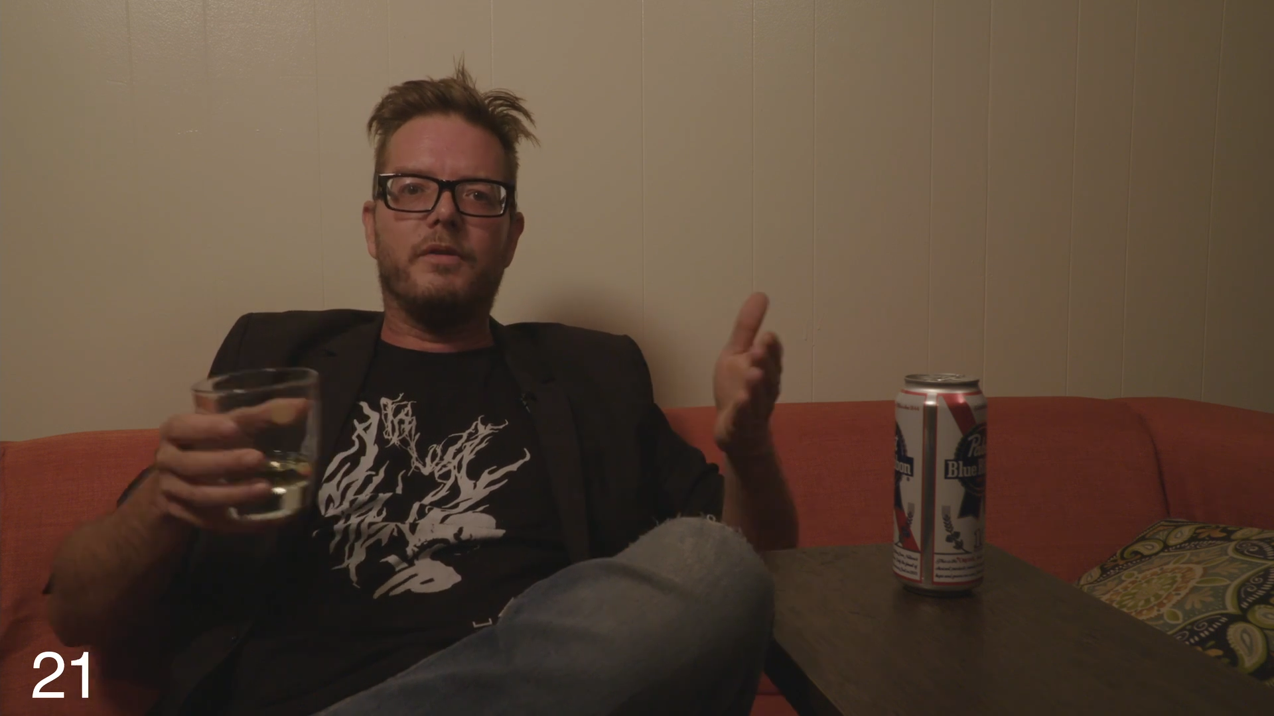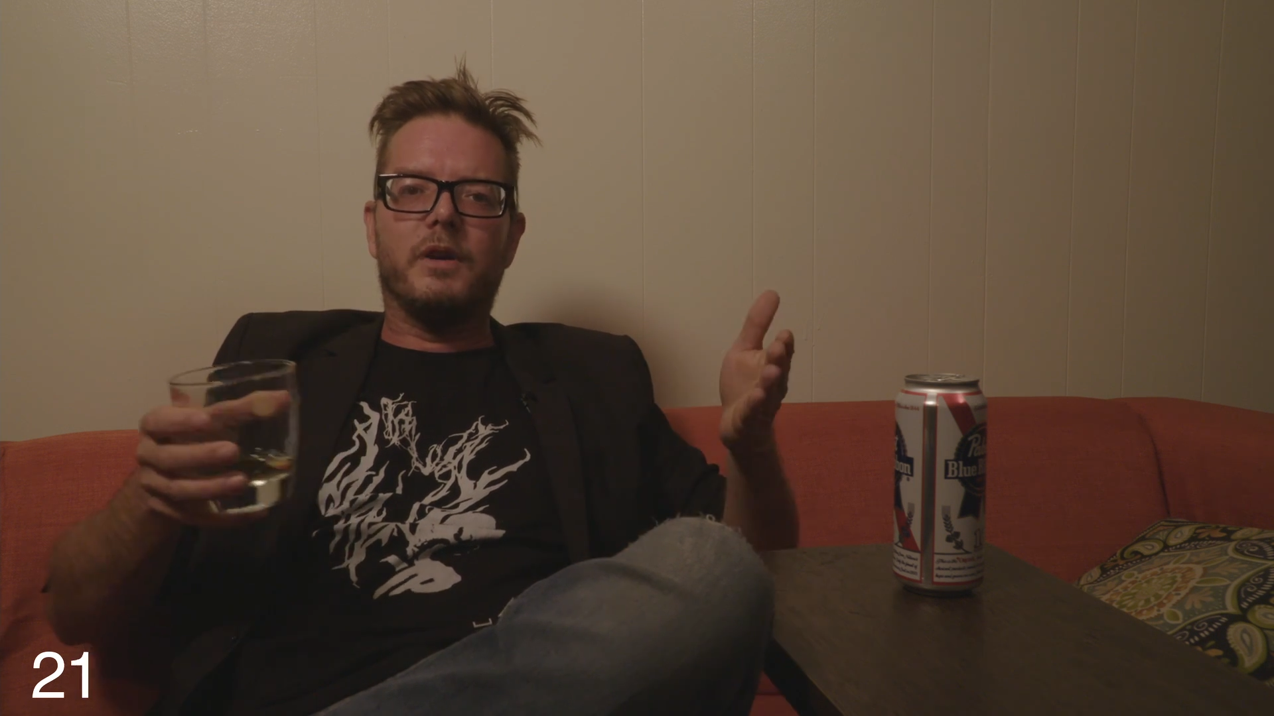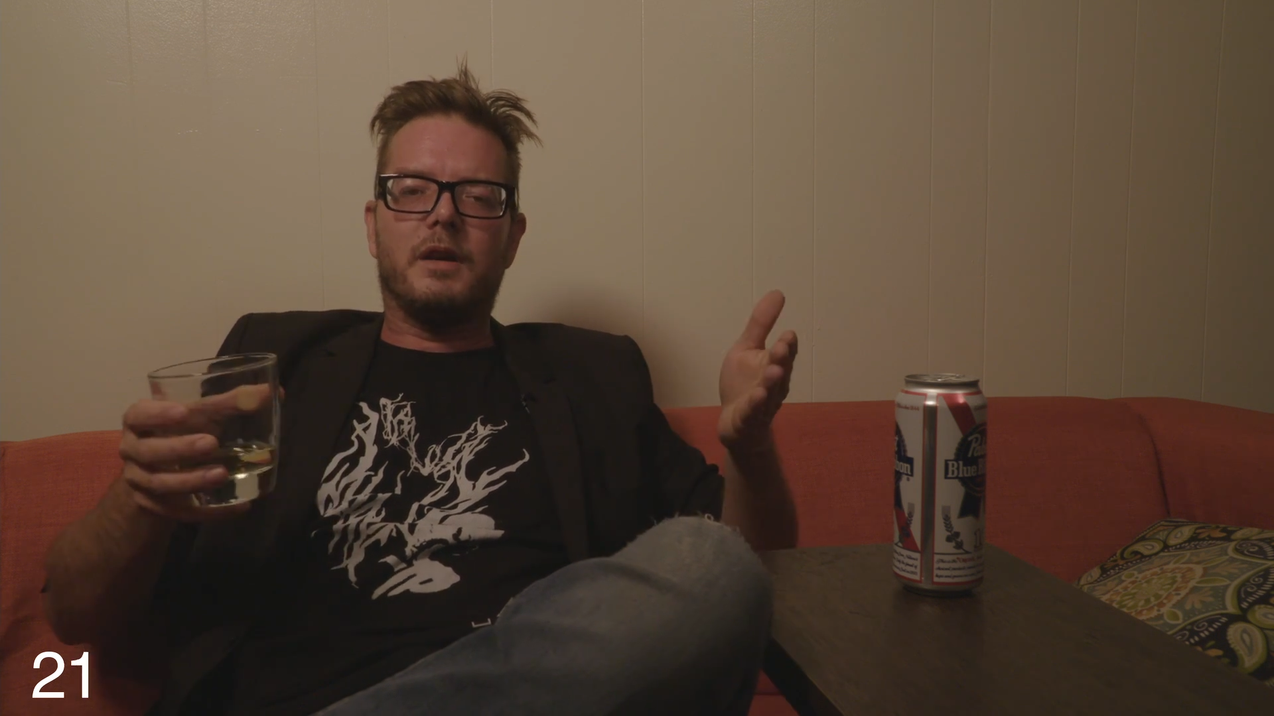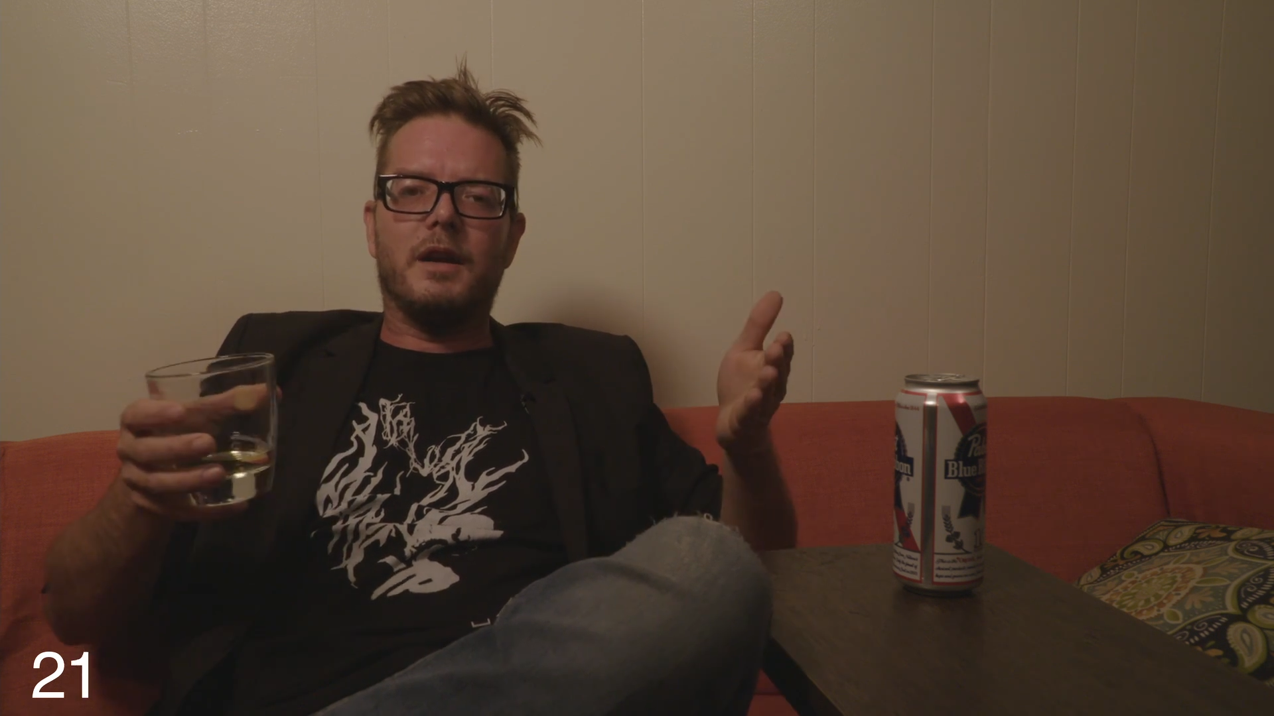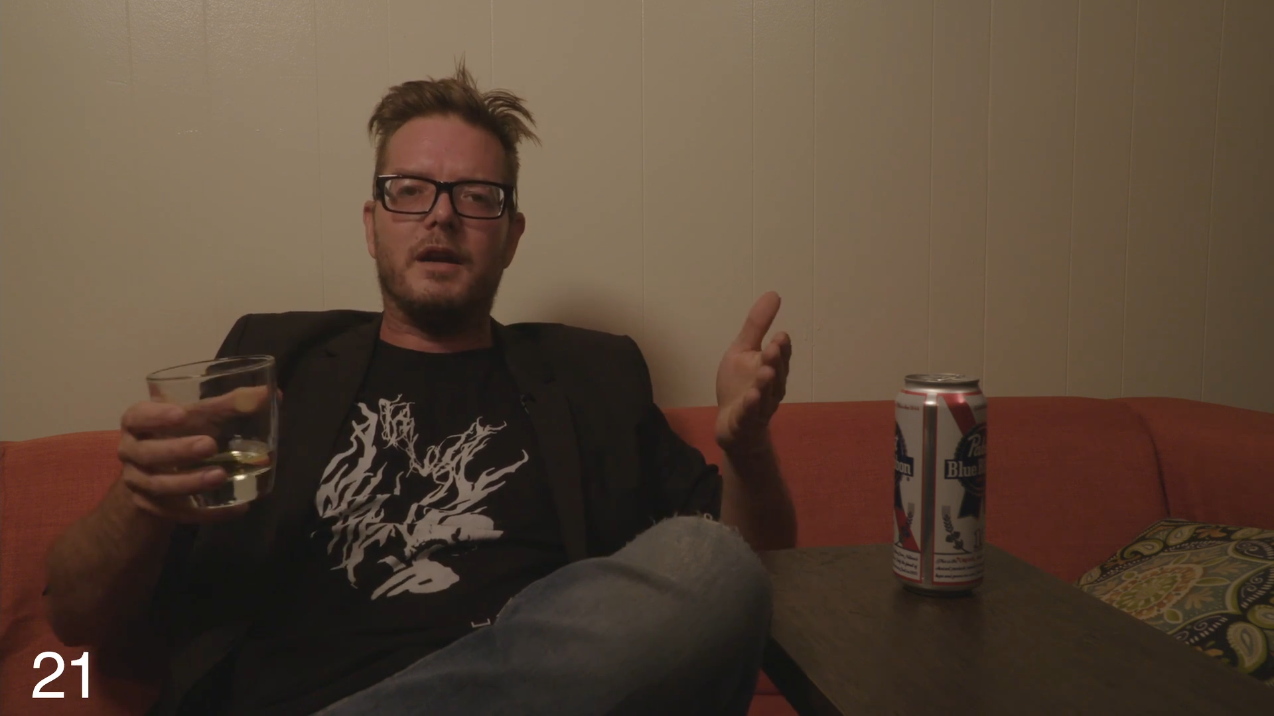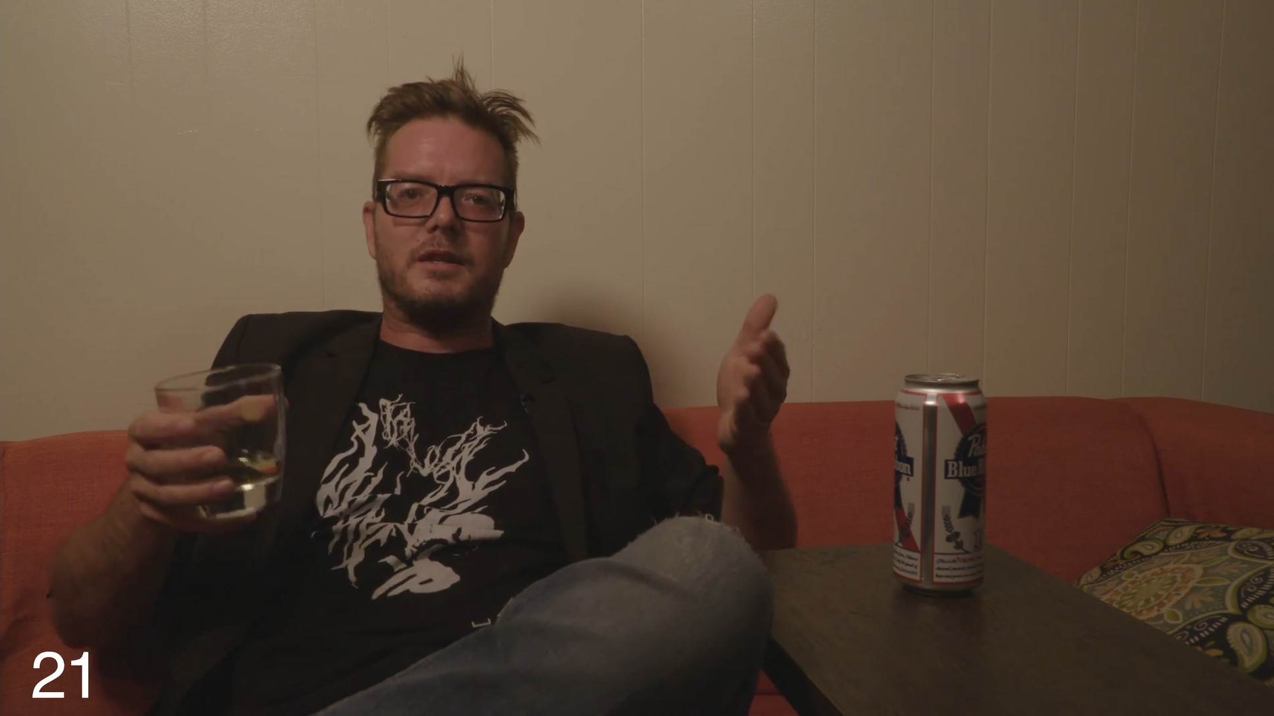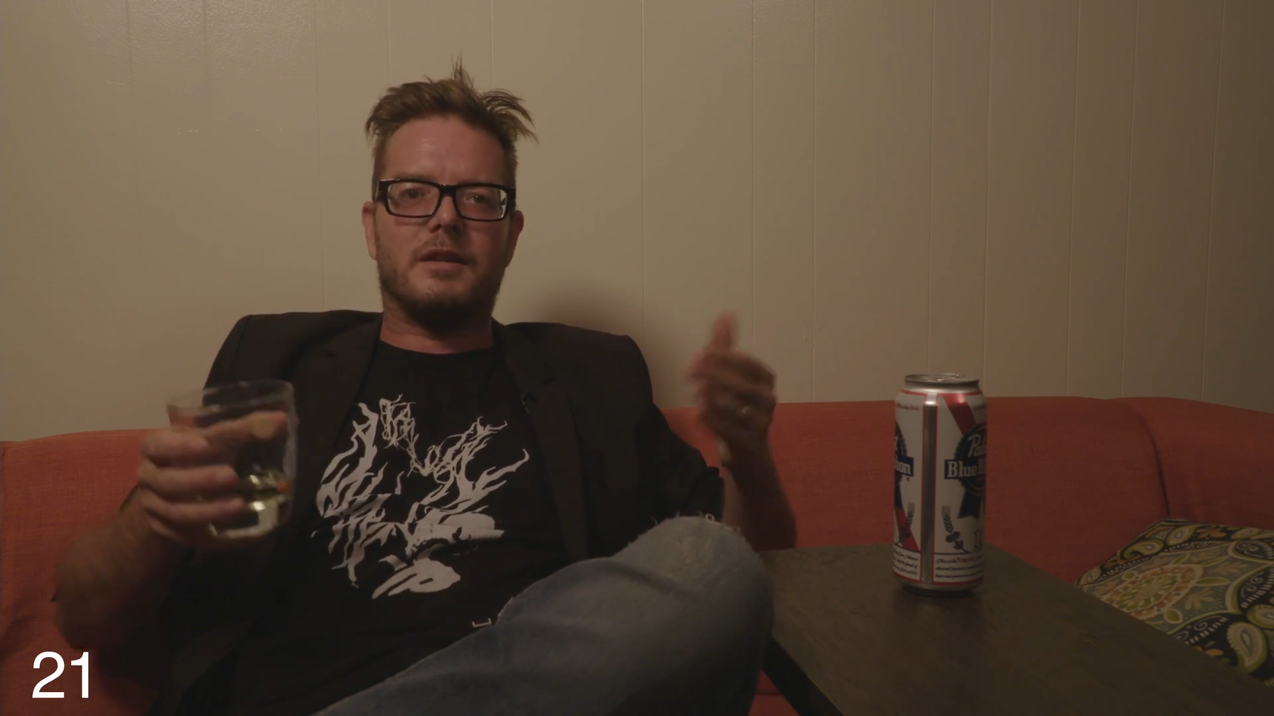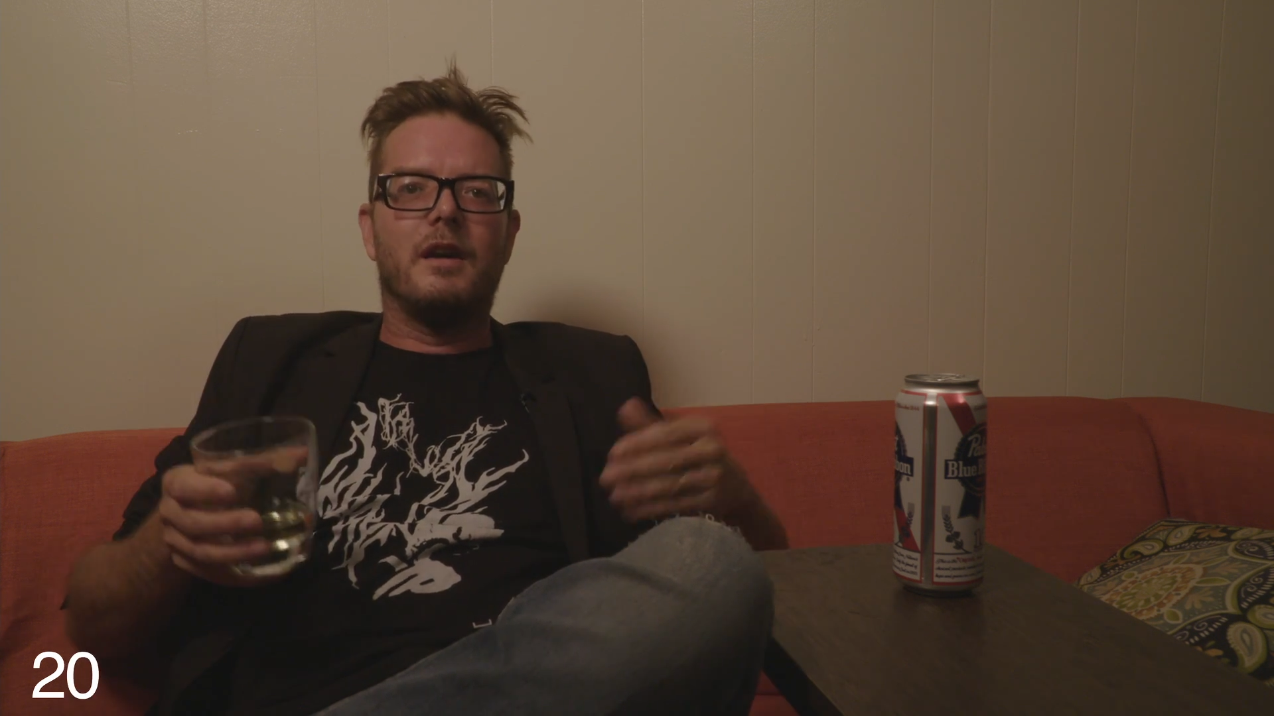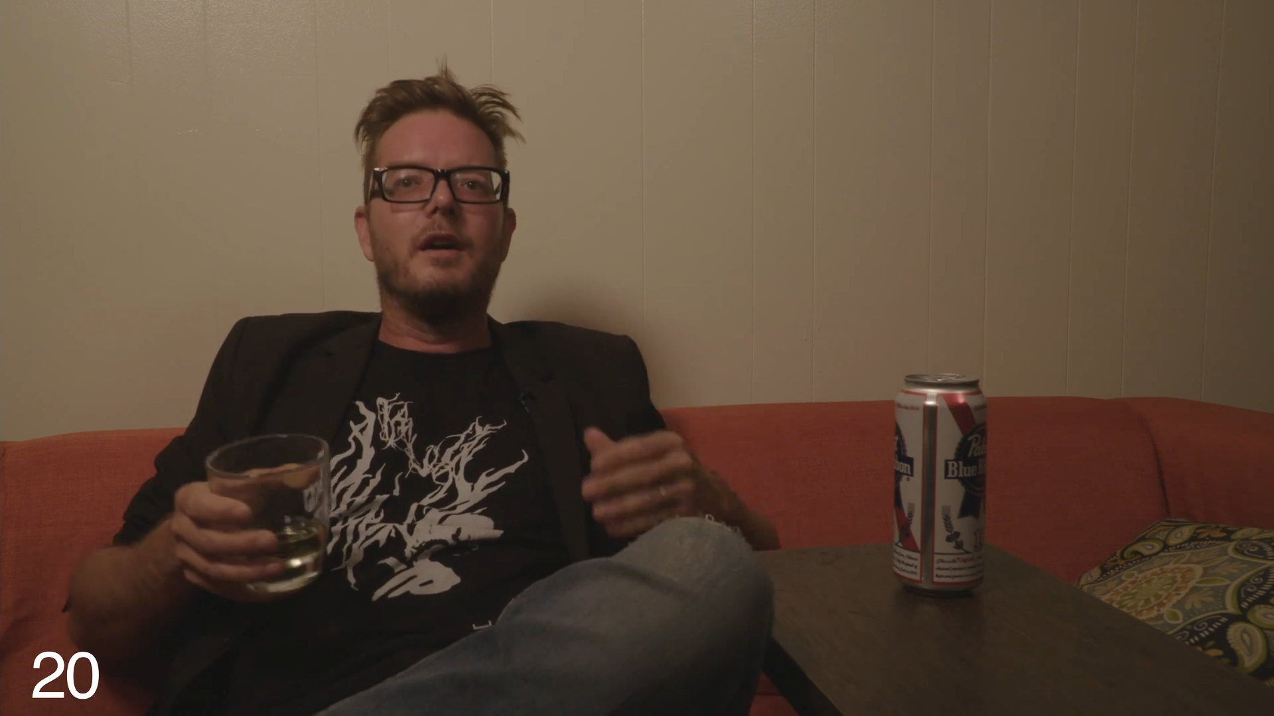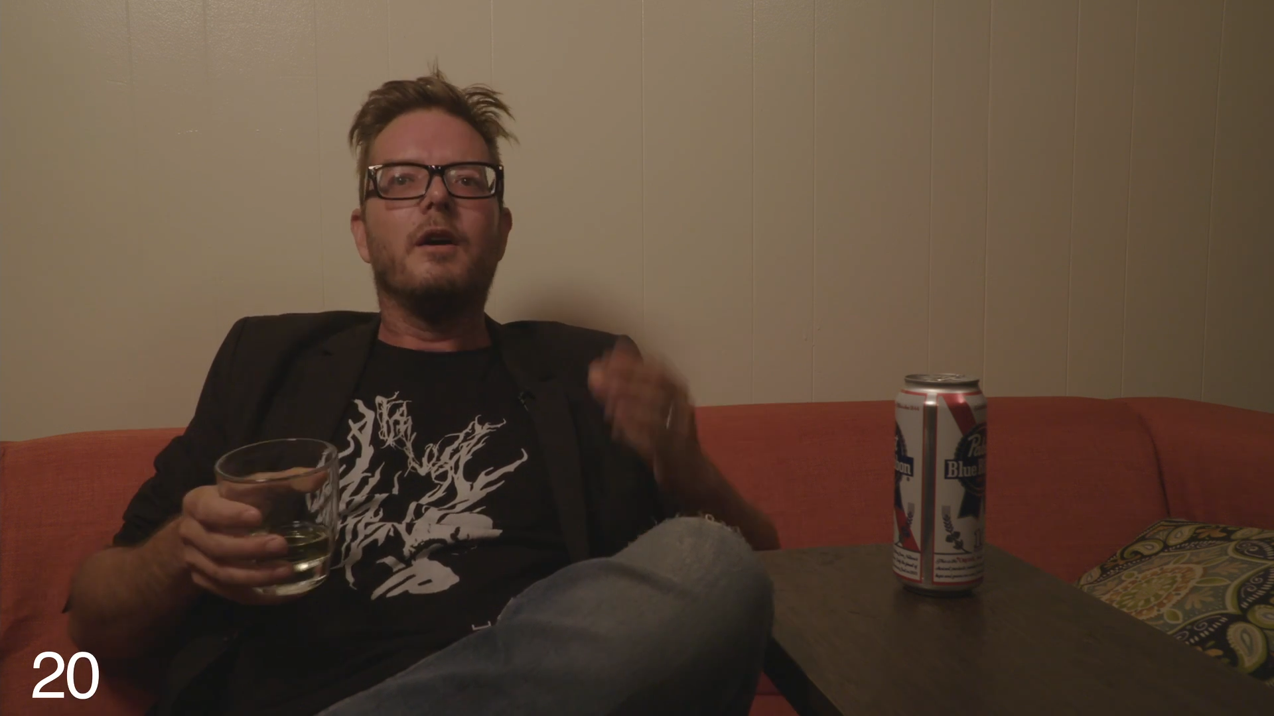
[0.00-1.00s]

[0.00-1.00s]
even kiss.